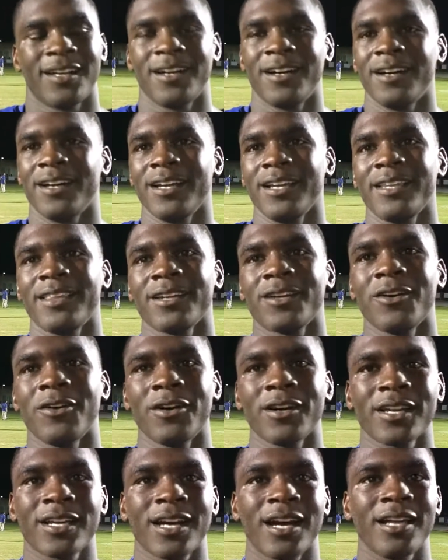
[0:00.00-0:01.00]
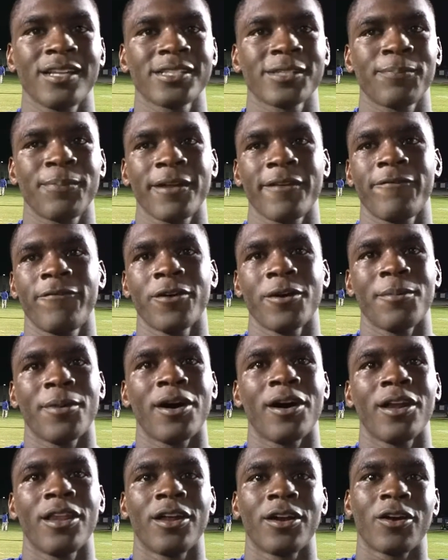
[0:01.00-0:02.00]
Uh, either going to college to play
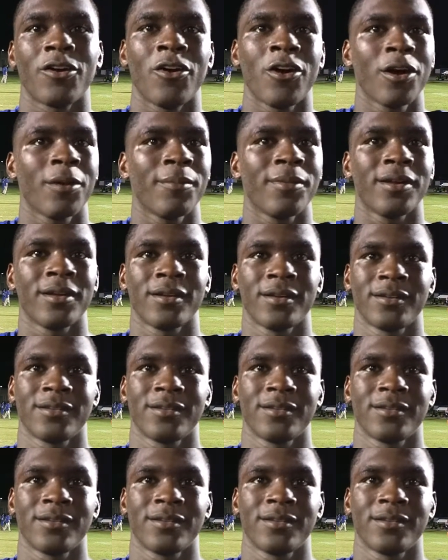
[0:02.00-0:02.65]
football or the Army.